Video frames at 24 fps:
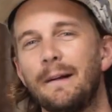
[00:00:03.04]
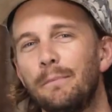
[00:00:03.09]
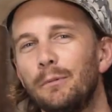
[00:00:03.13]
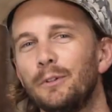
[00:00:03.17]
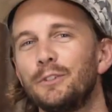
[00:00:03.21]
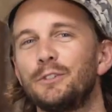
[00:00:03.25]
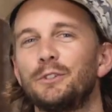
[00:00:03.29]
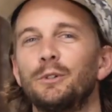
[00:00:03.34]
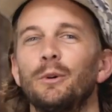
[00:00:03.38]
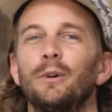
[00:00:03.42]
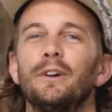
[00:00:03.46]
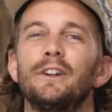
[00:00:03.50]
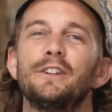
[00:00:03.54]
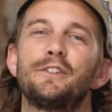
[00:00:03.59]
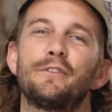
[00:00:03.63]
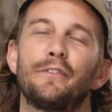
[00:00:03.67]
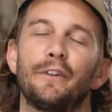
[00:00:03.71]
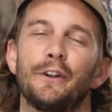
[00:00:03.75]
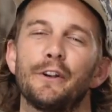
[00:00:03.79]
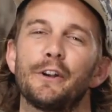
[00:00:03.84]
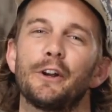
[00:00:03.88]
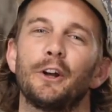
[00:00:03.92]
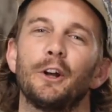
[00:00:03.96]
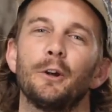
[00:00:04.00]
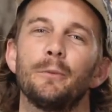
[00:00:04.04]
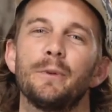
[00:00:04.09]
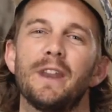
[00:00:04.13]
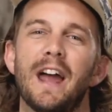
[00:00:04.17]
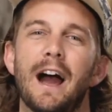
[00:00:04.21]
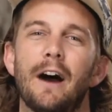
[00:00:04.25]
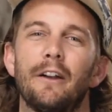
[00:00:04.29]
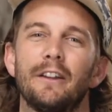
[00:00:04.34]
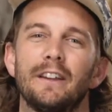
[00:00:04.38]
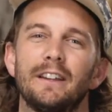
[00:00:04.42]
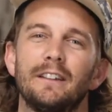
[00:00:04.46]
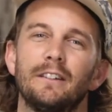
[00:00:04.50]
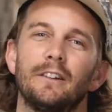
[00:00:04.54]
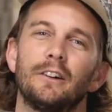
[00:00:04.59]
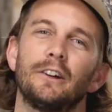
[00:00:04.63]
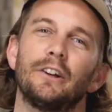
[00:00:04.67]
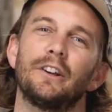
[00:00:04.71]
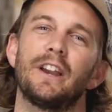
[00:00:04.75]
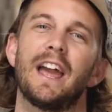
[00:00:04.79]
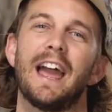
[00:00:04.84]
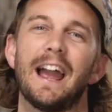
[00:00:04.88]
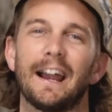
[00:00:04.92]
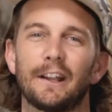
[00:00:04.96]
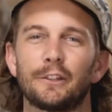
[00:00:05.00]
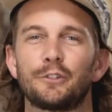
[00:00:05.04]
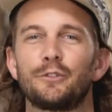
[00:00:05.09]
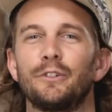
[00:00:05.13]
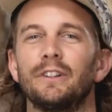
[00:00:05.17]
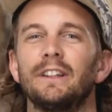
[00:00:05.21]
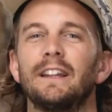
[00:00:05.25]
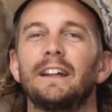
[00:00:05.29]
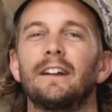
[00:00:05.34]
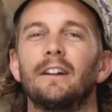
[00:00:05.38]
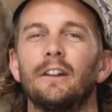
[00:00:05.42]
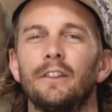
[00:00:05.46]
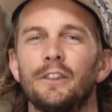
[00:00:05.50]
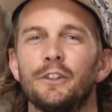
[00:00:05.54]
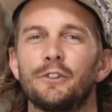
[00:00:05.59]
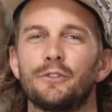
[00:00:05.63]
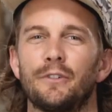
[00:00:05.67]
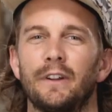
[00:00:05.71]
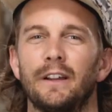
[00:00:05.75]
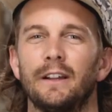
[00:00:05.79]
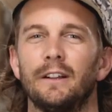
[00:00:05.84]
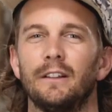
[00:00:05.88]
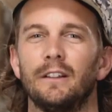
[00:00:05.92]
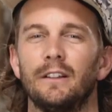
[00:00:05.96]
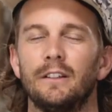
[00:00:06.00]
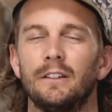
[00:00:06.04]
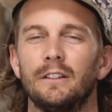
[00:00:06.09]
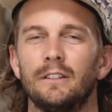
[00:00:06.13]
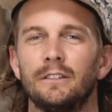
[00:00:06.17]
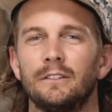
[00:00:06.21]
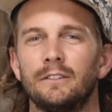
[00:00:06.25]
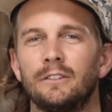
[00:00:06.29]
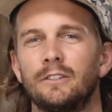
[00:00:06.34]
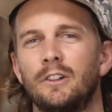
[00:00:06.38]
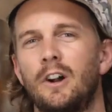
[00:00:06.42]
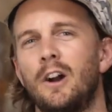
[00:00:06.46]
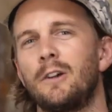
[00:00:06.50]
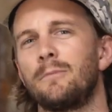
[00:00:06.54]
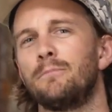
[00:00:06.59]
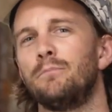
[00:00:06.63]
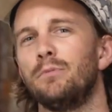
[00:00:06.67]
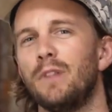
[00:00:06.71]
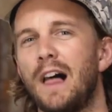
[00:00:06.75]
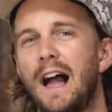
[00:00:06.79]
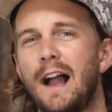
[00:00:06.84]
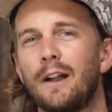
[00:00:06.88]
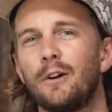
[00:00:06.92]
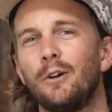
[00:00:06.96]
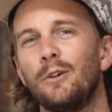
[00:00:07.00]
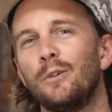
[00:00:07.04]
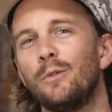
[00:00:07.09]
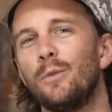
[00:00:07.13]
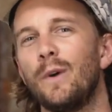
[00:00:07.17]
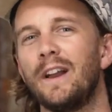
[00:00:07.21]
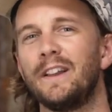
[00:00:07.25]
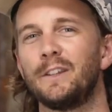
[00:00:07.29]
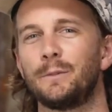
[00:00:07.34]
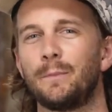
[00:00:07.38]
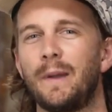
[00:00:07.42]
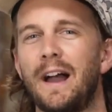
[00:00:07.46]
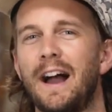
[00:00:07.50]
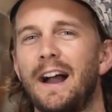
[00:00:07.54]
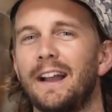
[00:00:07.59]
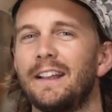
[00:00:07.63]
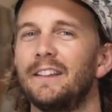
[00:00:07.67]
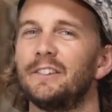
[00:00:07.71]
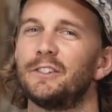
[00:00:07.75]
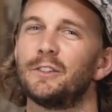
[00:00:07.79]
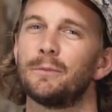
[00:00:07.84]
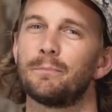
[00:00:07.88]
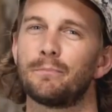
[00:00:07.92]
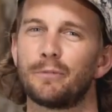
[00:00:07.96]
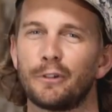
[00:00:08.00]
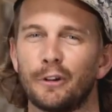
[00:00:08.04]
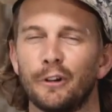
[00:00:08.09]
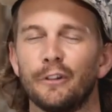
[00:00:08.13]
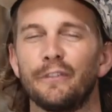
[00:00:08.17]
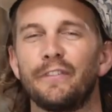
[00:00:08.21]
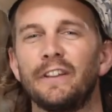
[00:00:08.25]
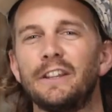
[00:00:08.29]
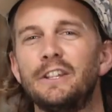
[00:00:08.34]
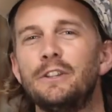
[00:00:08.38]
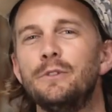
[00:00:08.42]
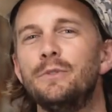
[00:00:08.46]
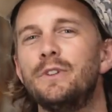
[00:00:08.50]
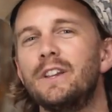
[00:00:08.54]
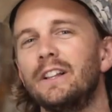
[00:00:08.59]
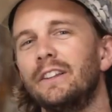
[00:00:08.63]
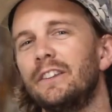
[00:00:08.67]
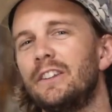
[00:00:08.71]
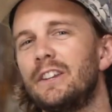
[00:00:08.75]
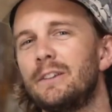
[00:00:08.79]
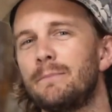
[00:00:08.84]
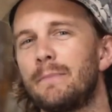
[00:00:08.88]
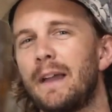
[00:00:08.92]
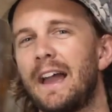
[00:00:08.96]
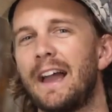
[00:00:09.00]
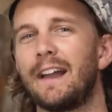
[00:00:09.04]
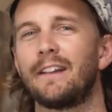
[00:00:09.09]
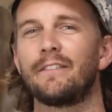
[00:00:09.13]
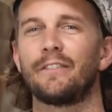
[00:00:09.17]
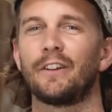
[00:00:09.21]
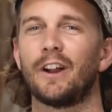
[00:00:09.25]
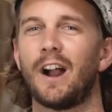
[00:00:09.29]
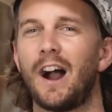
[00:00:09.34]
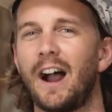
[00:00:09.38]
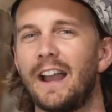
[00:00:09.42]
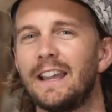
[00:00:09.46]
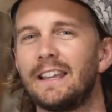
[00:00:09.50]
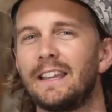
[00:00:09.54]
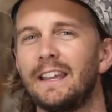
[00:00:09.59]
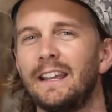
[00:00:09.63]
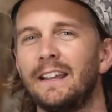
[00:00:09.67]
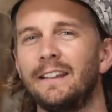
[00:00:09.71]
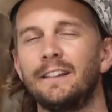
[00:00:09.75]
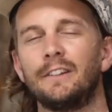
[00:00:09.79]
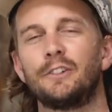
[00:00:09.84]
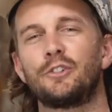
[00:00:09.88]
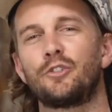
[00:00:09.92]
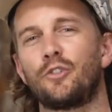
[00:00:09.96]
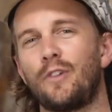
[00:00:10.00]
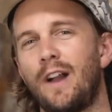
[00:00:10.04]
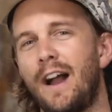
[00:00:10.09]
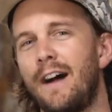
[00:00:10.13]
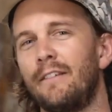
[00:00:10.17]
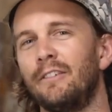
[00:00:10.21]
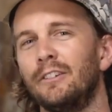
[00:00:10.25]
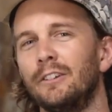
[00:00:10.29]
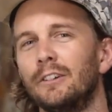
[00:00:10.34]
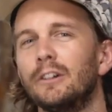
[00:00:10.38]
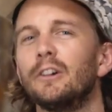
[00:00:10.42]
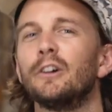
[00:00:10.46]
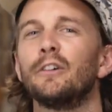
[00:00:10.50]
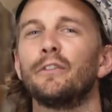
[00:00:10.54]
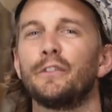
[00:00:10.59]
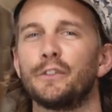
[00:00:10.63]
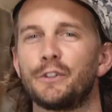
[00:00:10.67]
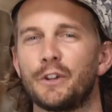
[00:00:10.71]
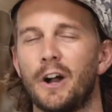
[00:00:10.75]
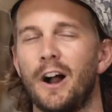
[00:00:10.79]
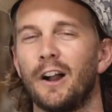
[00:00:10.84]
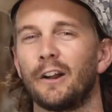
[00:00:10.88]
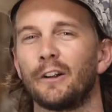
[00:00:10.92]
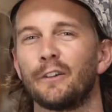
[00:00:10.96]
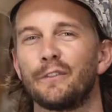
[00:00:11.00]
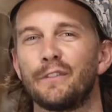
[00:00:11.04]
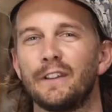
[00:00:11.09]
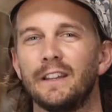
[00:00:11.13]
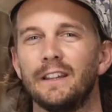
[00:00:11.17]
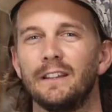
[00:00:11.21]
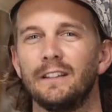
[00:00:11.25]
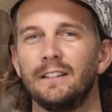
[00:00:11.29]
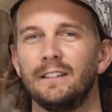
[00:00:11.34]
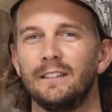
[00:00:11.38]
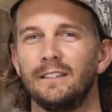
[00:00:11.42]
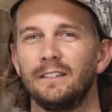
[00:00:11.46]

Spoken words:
ample storage for an urban outing or an extra layer on the trail, our Black Hole Waste Pack is the perfect utility bag for hiking, travel, or photography.